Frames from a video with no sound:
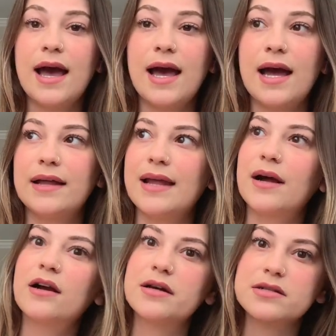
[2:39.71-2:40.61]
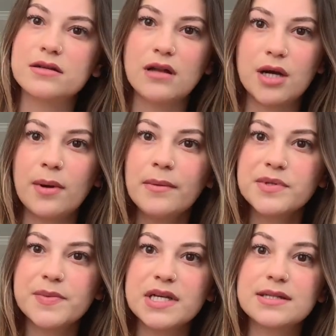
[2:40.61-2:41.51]
and that caused a lot of
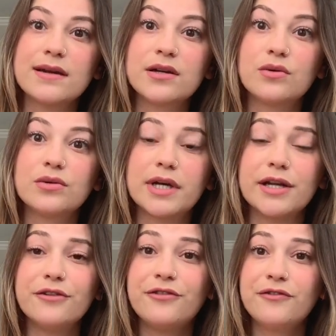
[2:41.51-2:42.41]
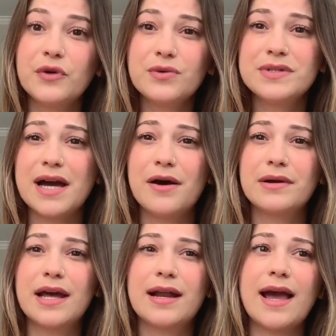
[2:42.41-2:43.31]
problems because I couldn't hold any food
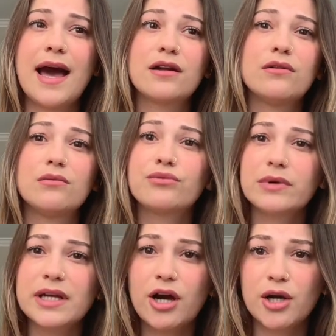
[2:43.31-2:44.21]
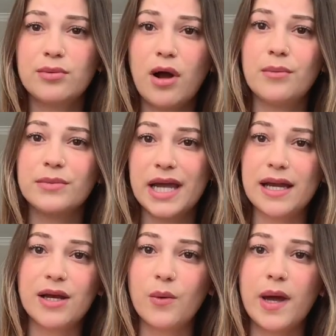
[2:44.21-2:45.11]
down, and I had a really hard problem
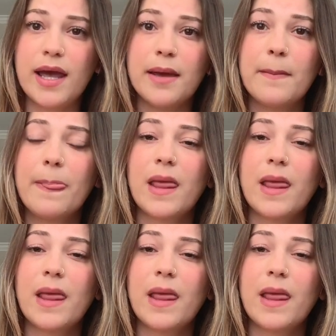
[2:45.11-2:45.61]
gaining weight.